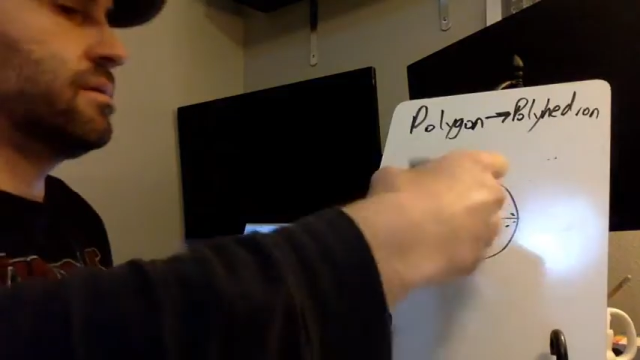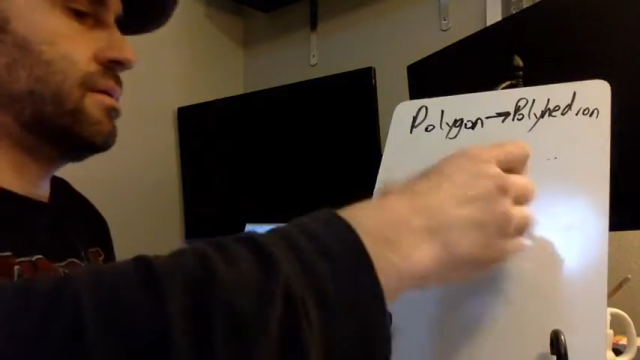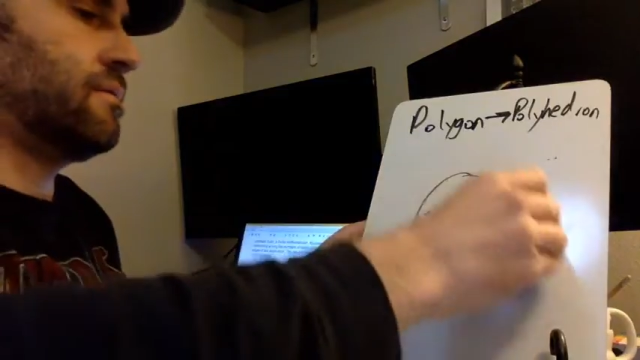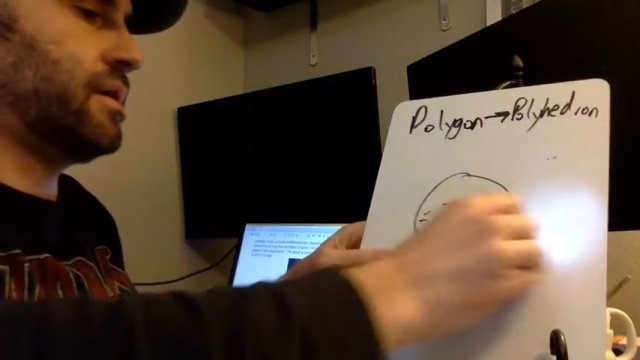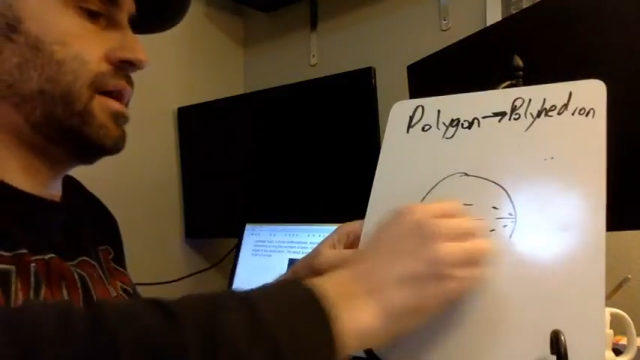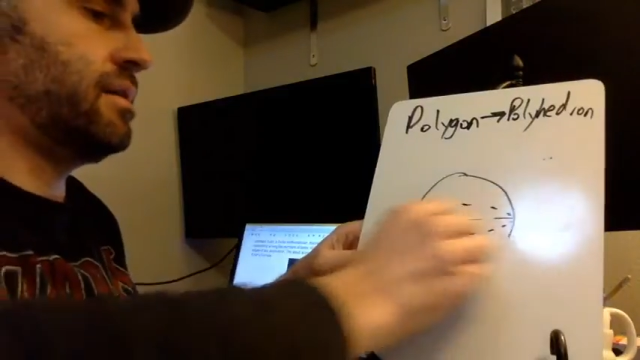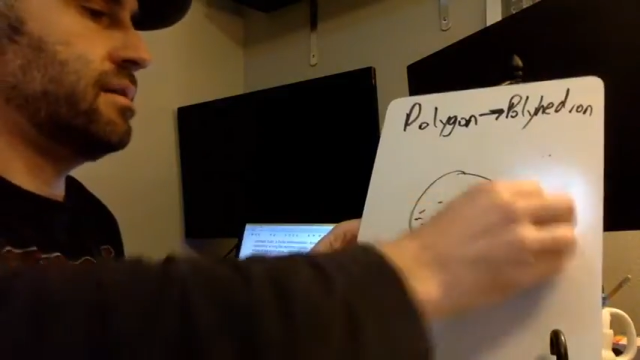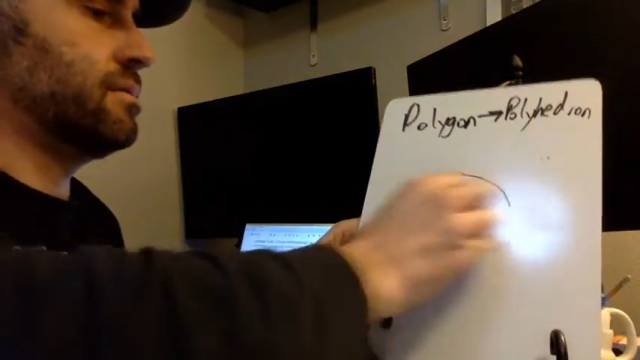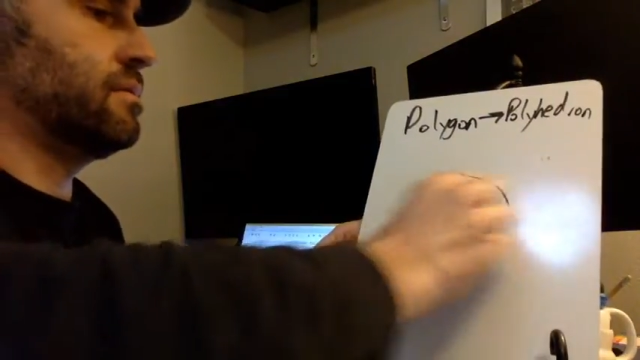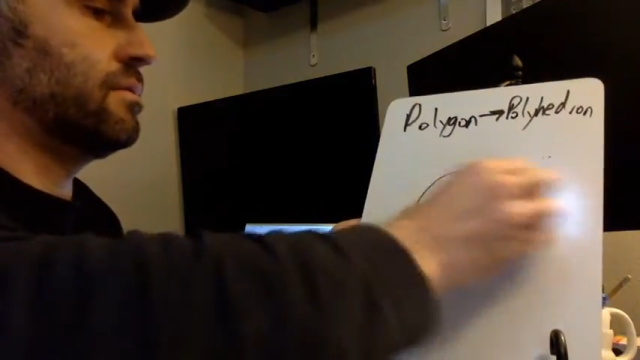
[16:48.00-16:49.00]
All right,
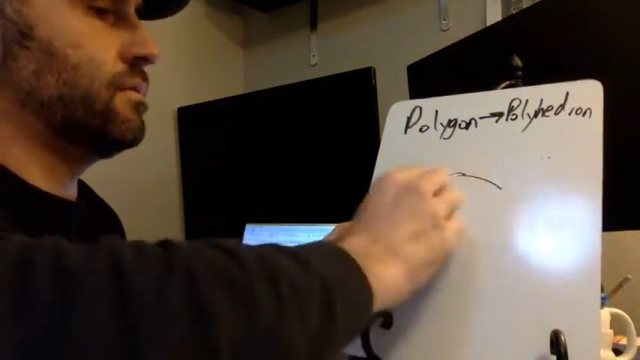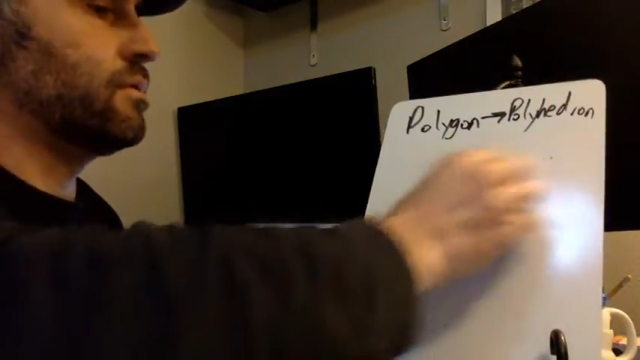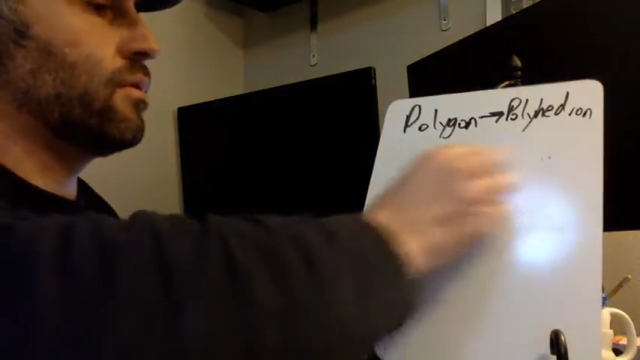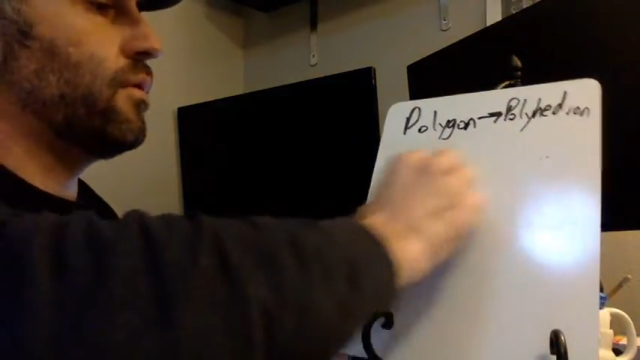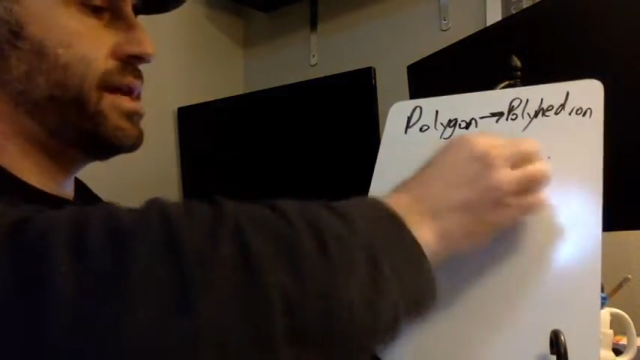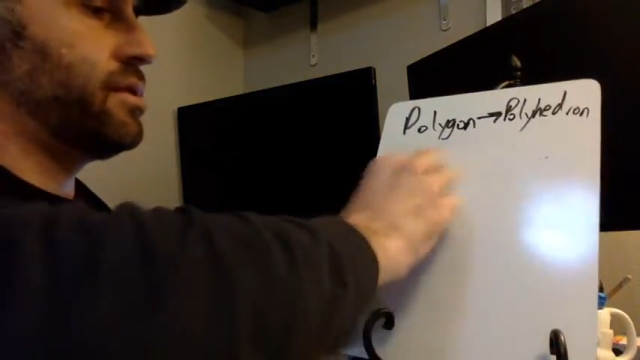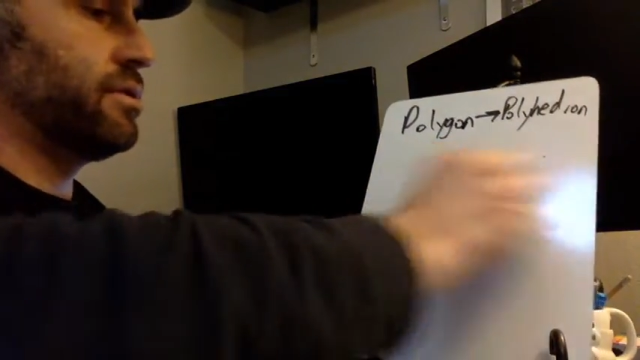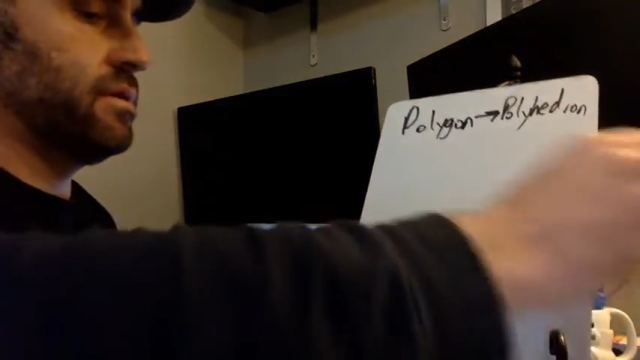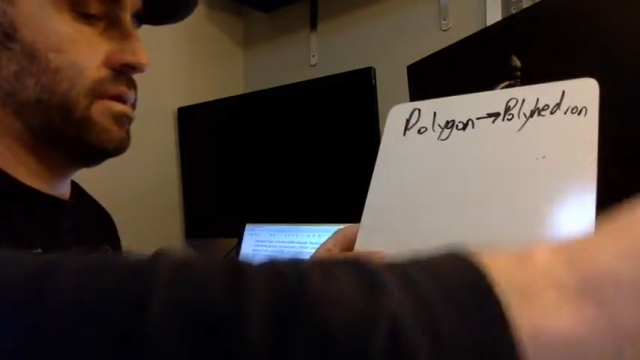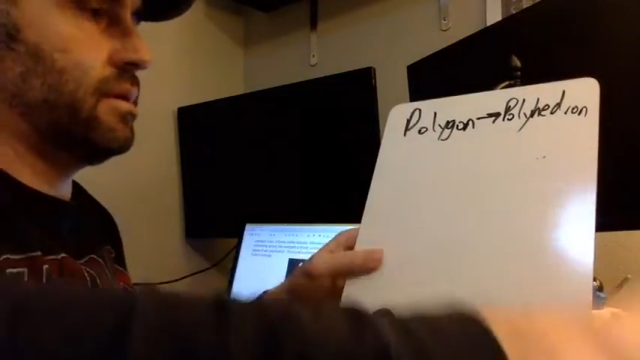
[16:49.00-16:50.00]
or
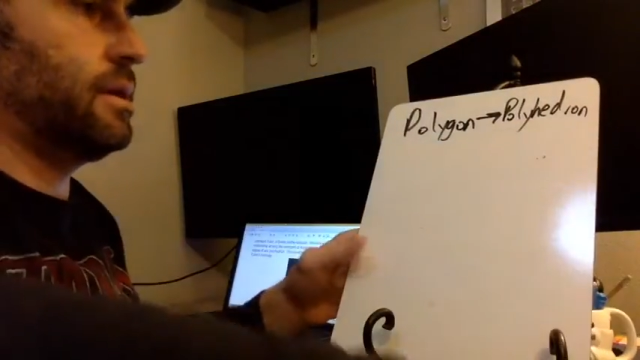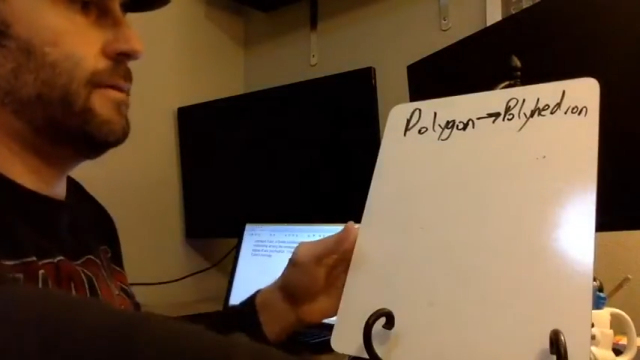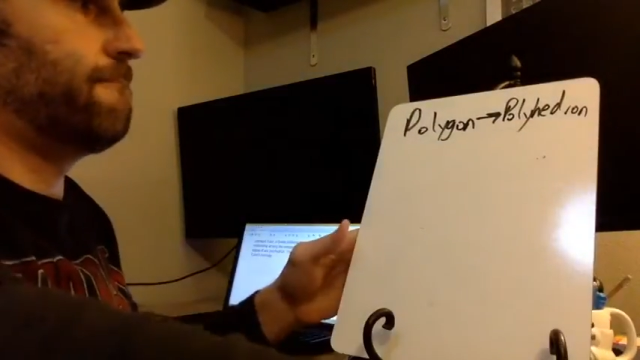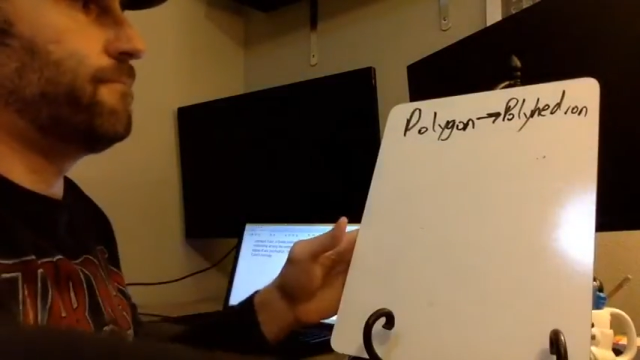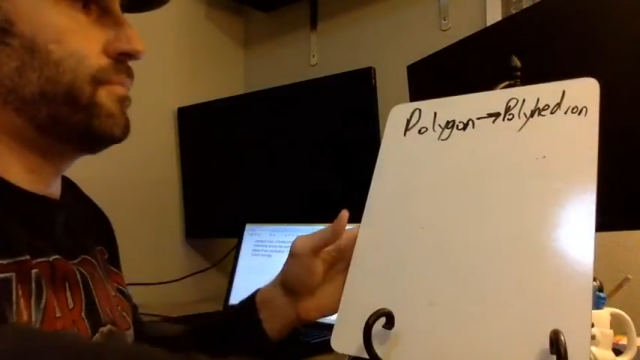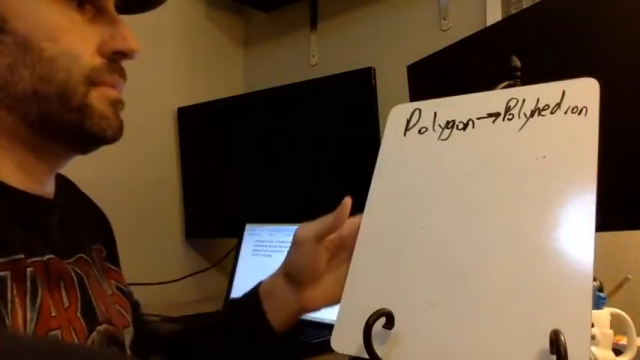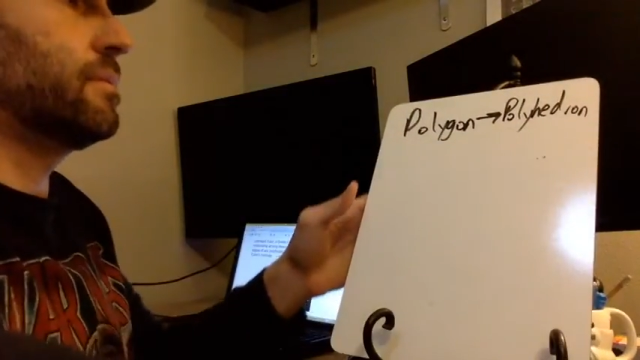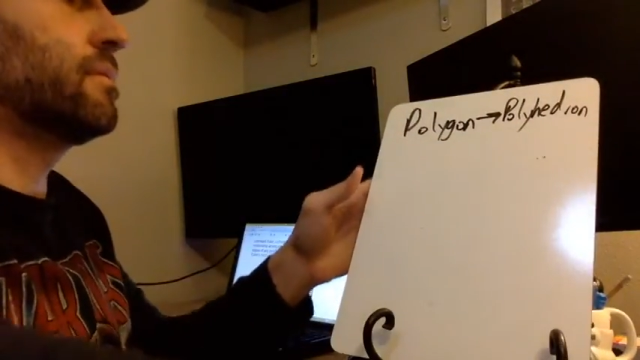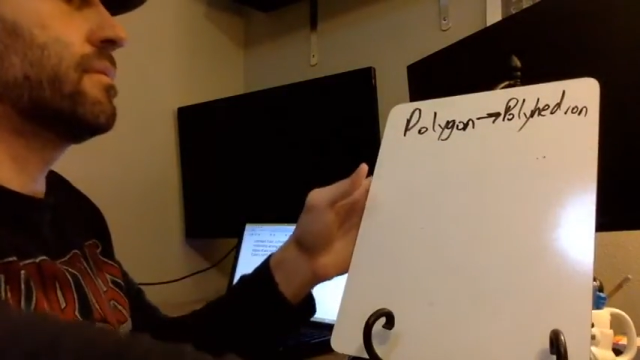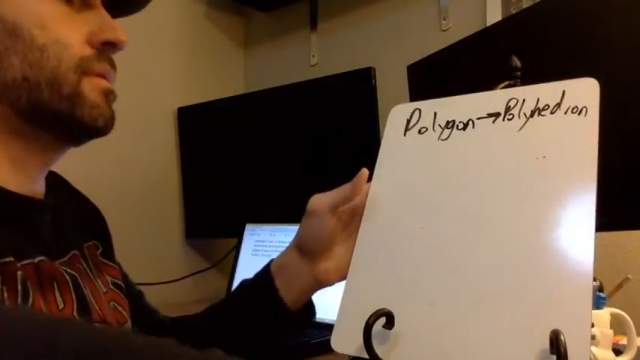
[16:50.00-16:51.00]
Euler.
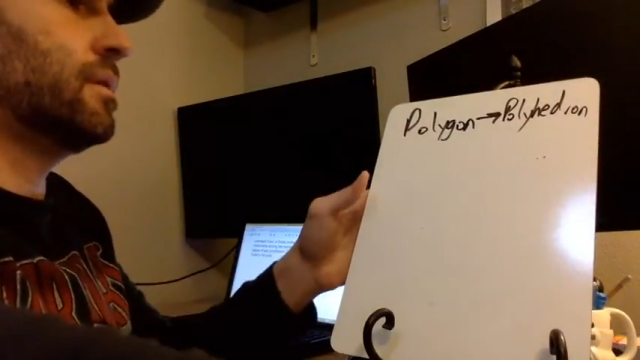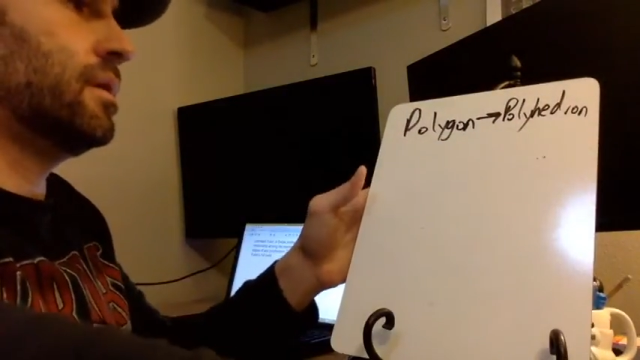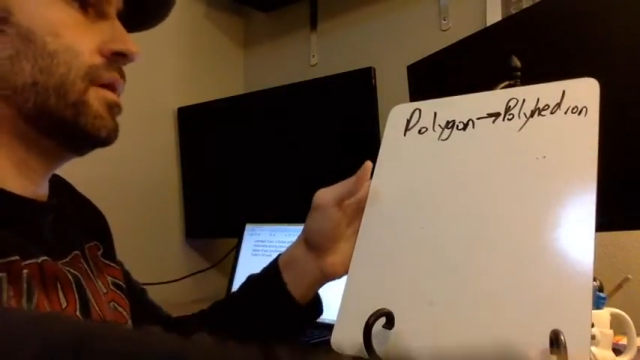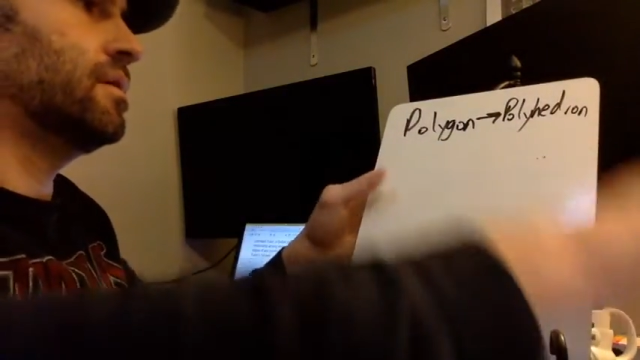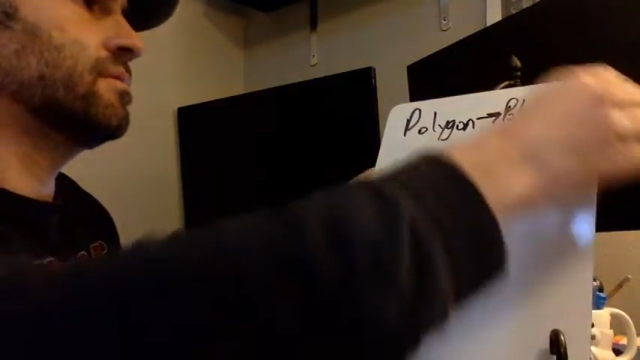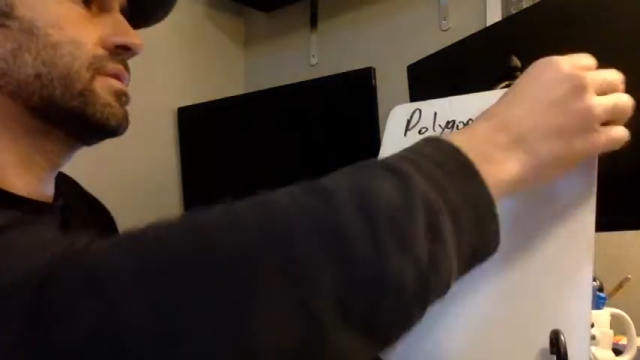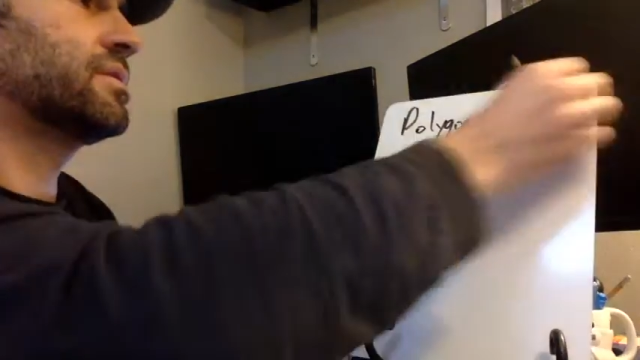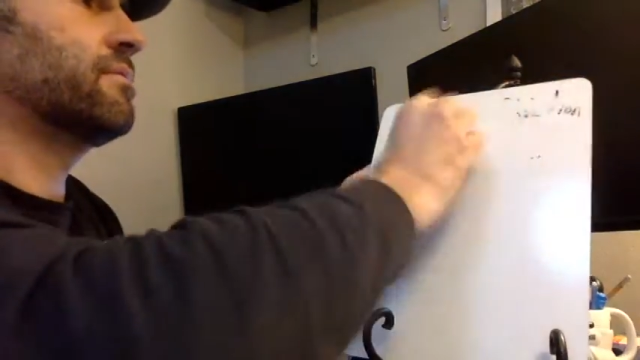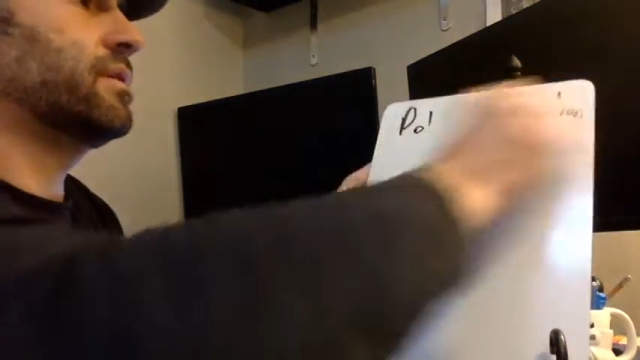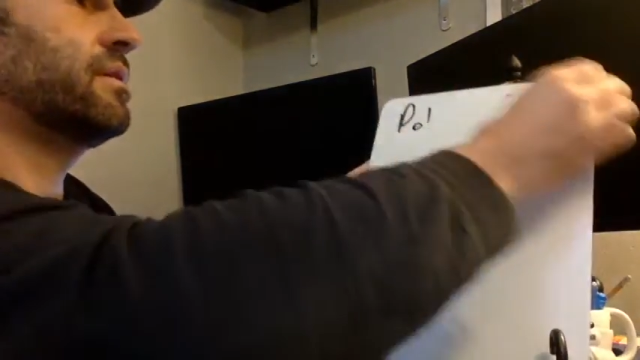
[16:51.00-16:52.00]
Okay, let's
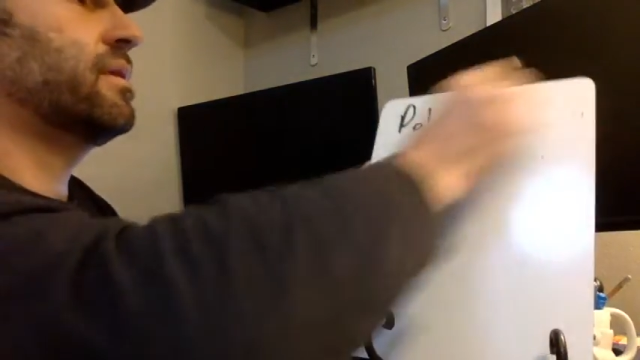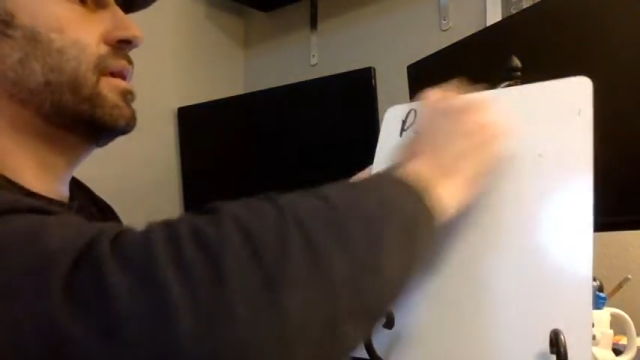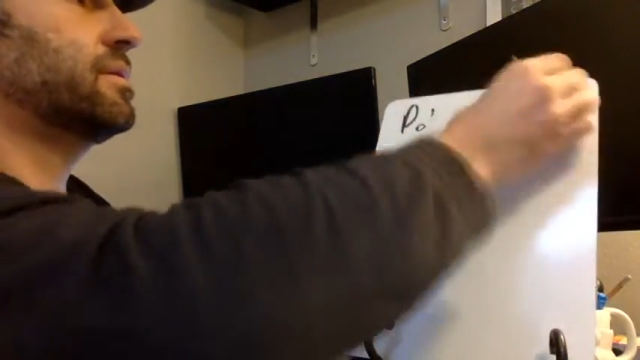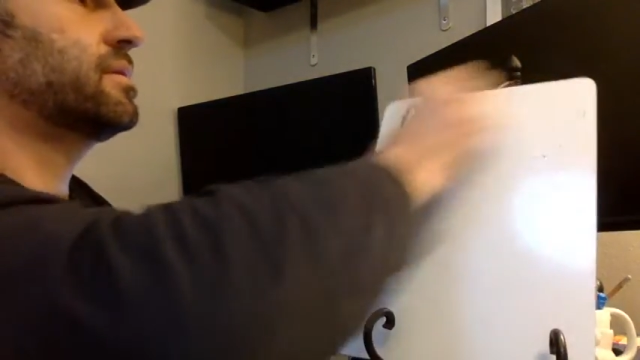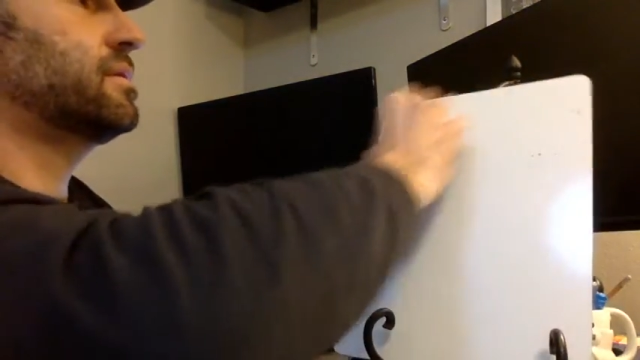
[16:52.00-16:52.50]
get rid of this.